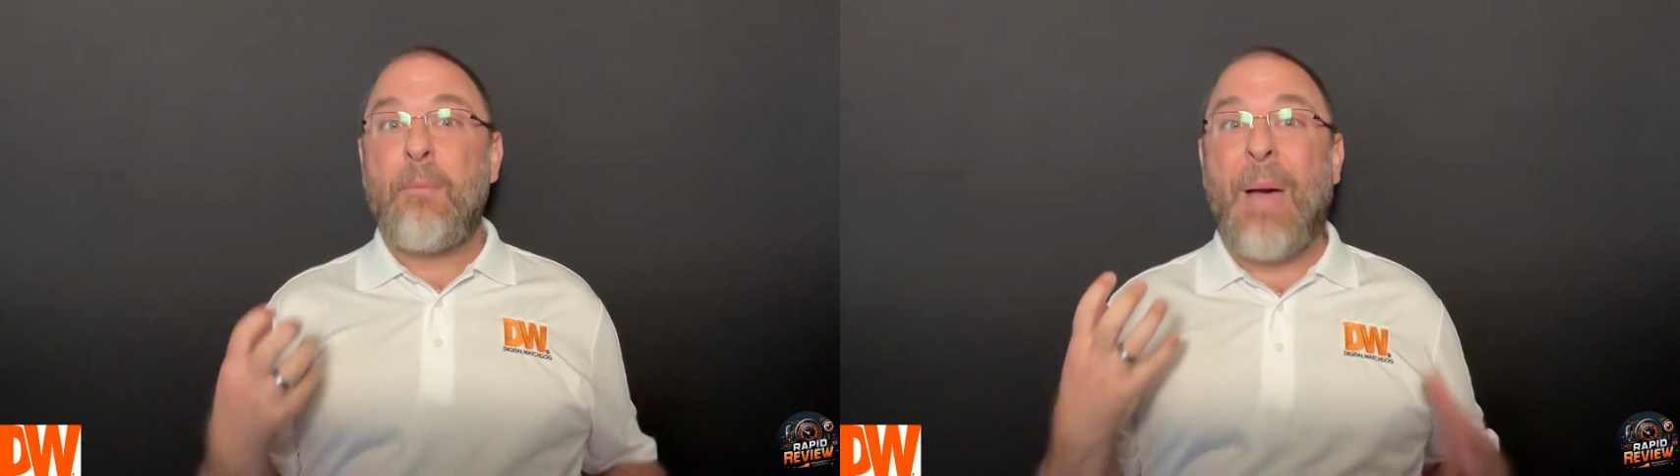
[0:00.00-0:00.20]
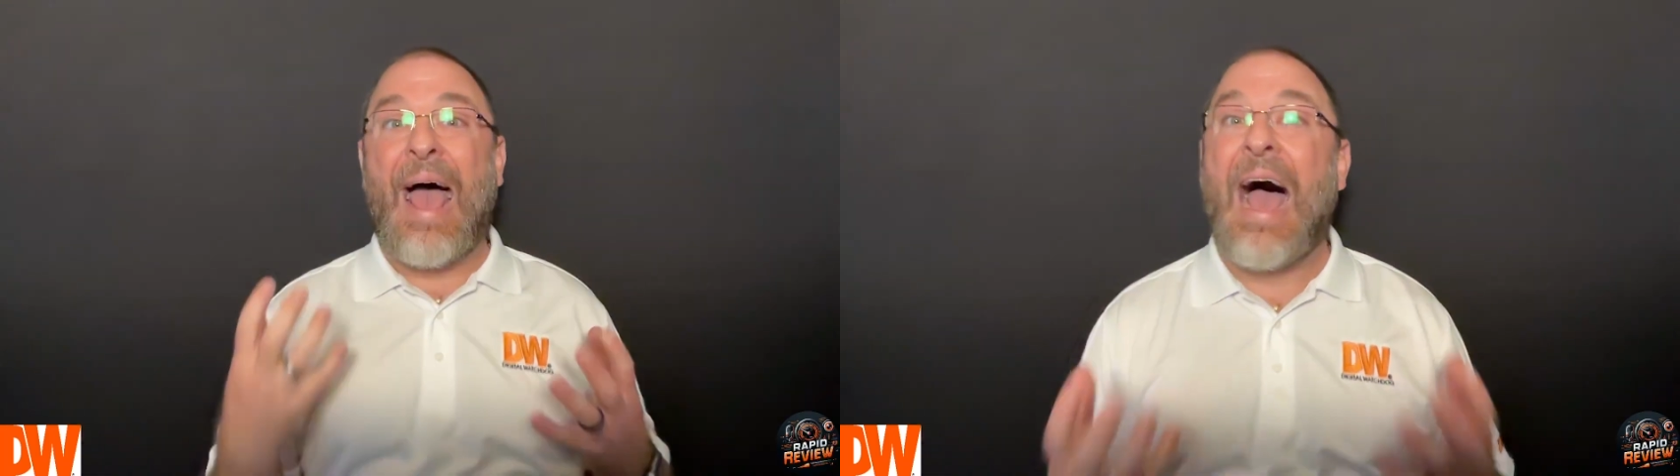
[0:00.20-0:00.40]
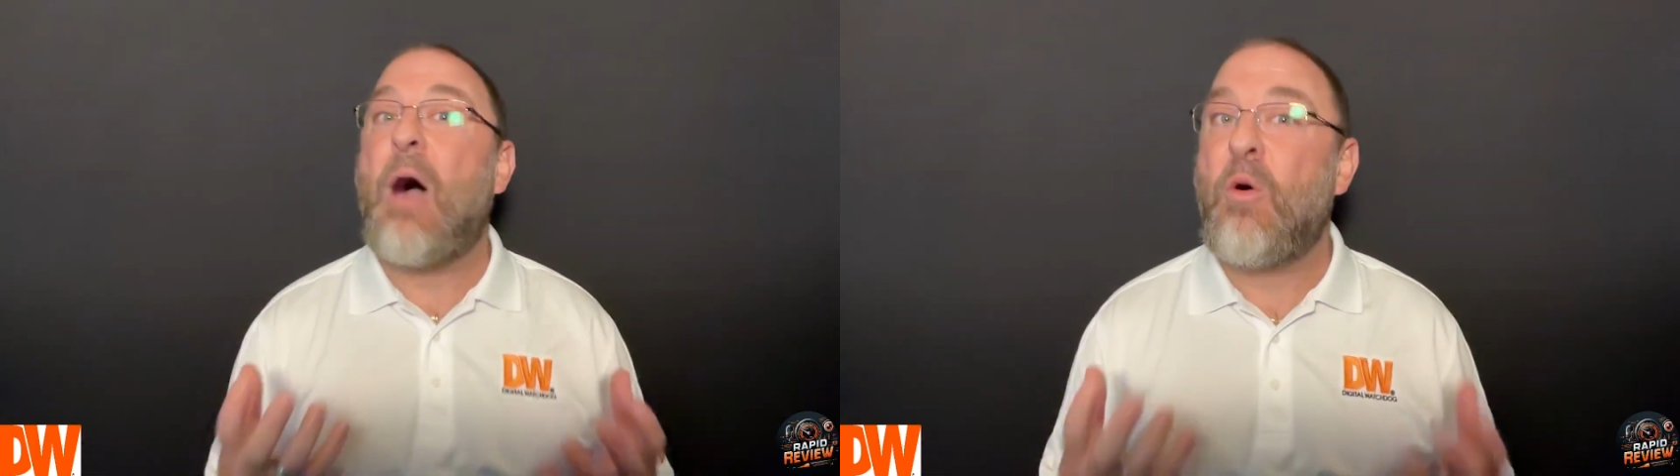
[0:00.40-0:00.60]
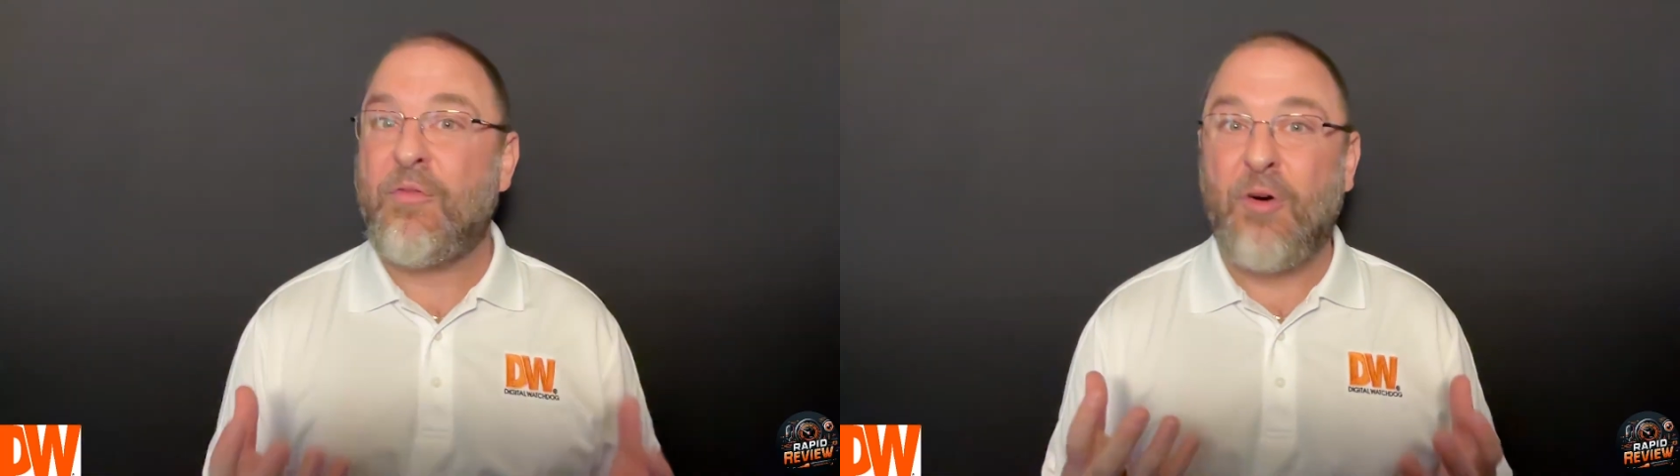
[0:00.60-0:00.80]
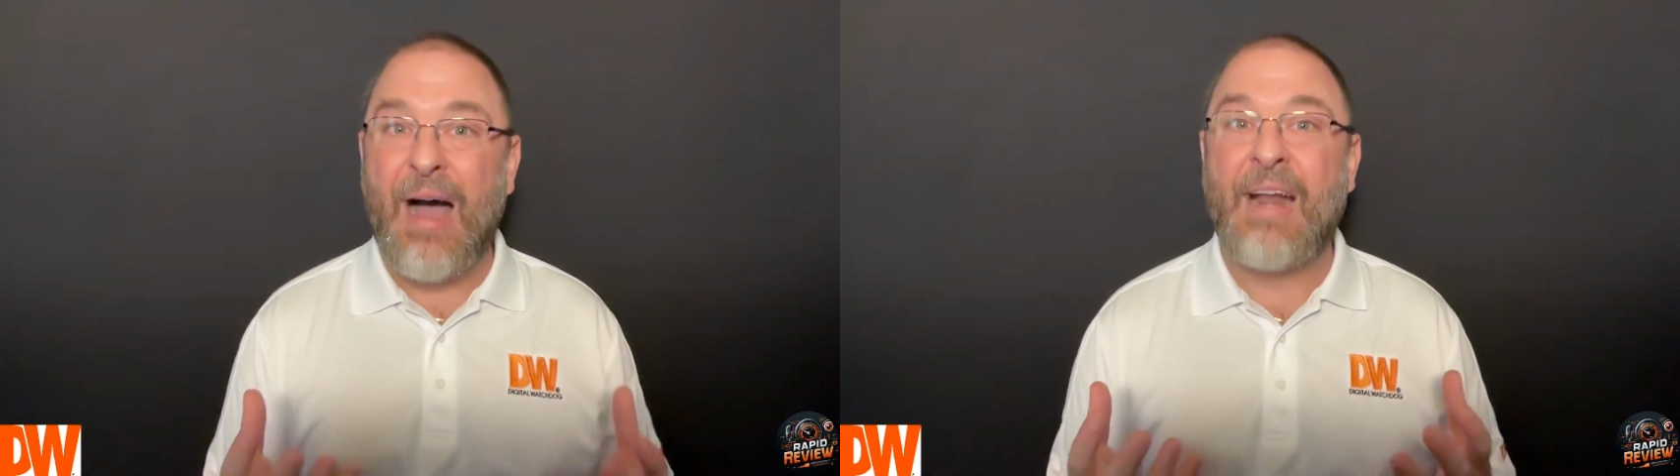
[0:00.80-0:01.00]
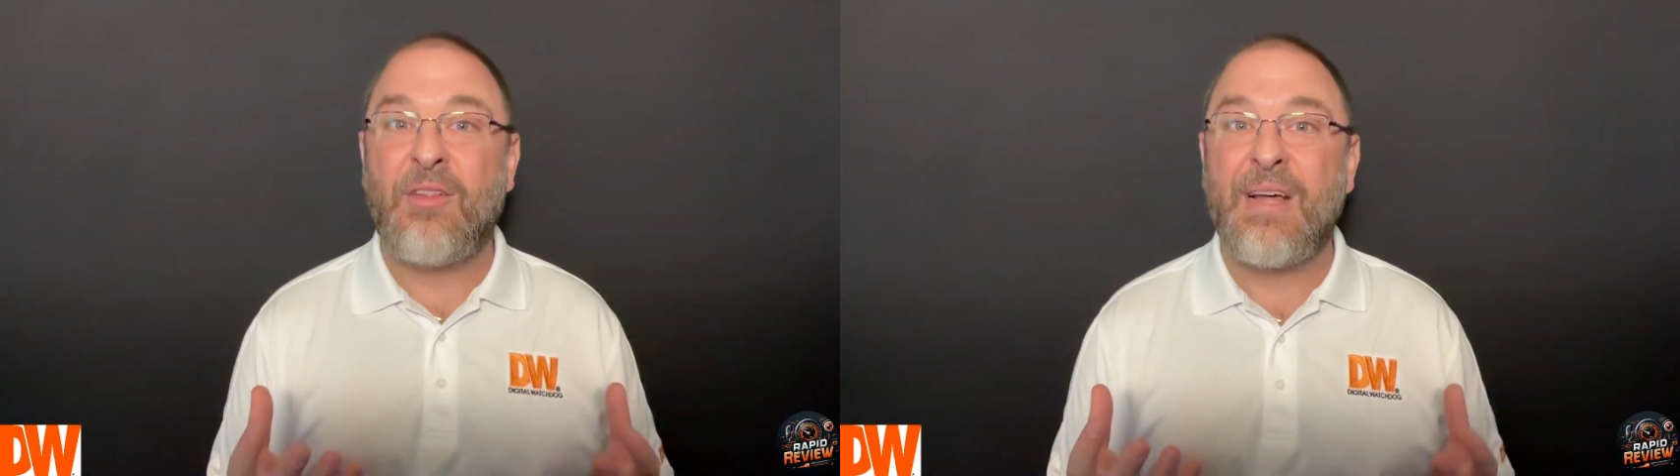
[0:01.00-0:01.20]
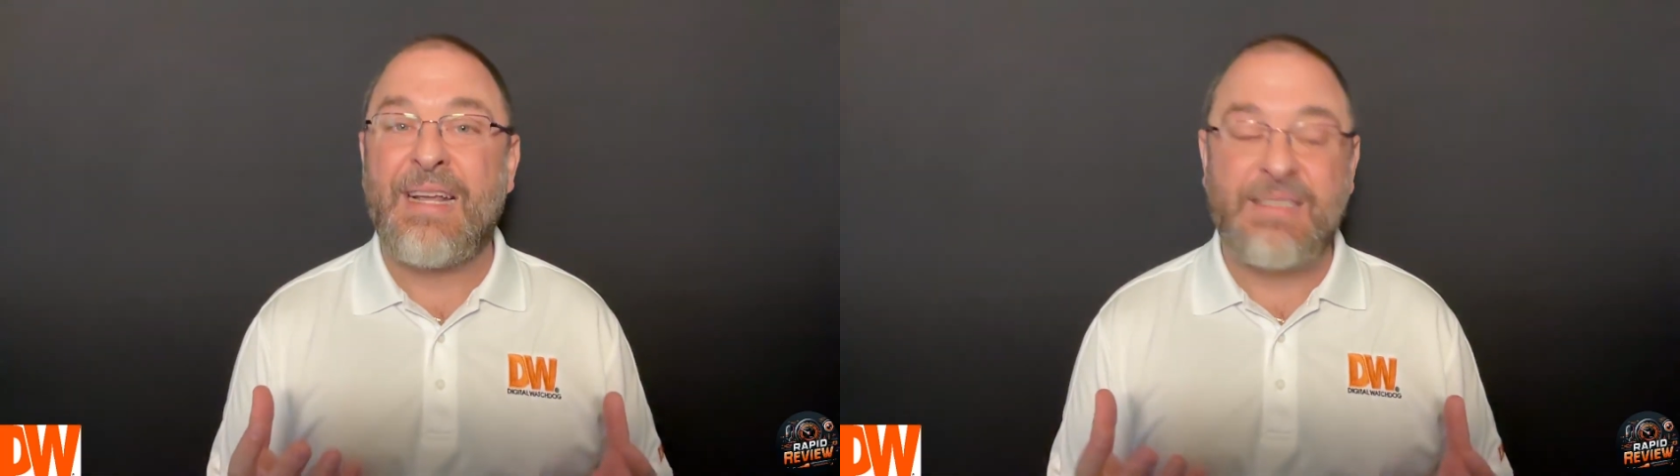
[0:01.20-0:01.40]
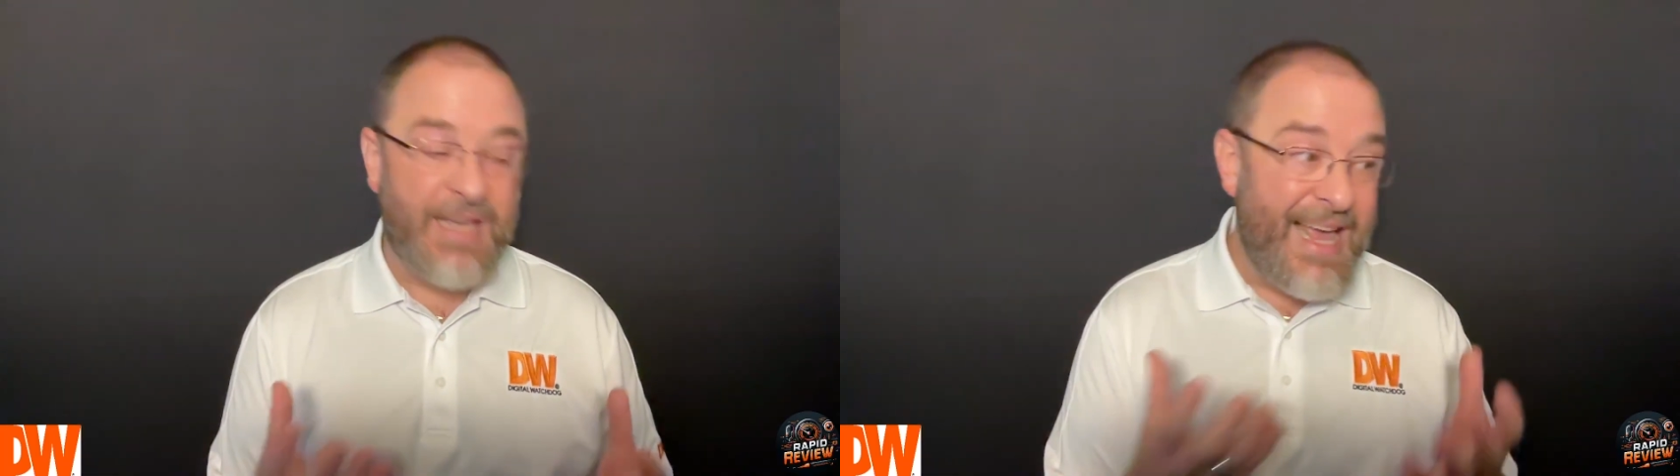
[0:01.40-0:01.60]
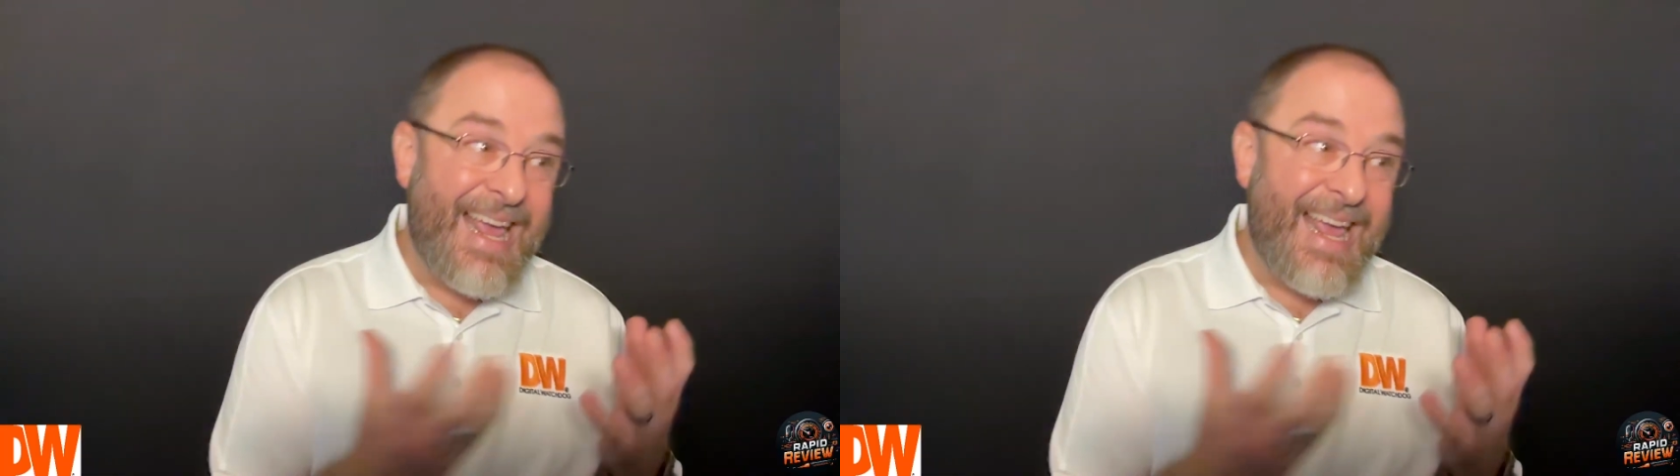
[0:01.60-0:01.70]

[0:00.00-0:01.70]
powerful analytics